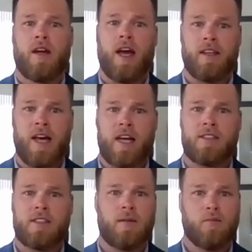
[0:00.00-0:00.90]
And
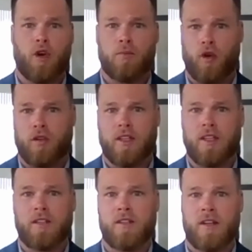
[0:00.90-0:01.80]
lastly, and more
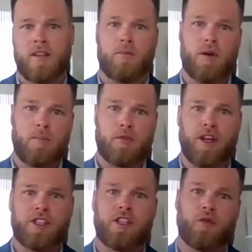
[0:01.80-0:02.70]
importantly, the
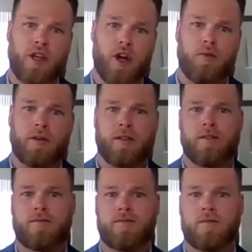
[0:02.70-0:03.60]
preparation to reopen,
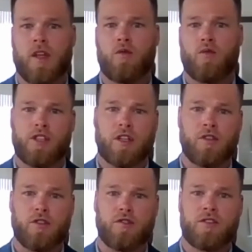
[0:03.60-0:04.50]
which
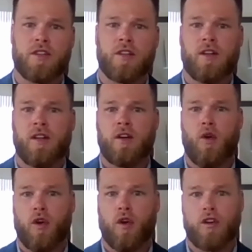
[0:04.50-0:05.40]
includes
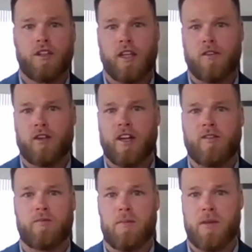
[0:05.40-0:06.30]
order and delivery
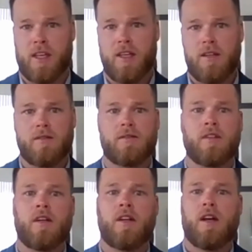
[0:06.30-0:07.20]
of PPE,
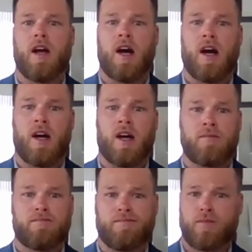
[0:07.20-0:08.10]

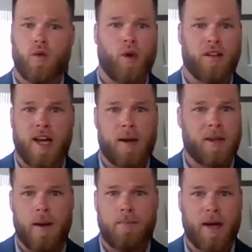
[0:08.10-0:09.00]
one-time
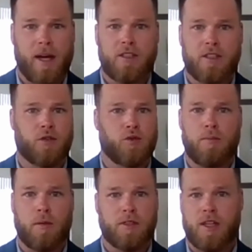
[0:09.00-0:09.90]
CapEx to
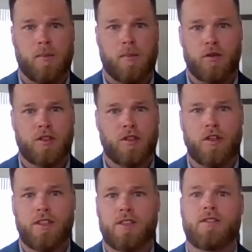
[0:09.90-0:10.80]
repurpose the
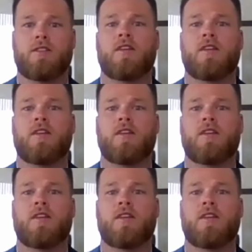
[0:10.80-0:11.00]
operatories,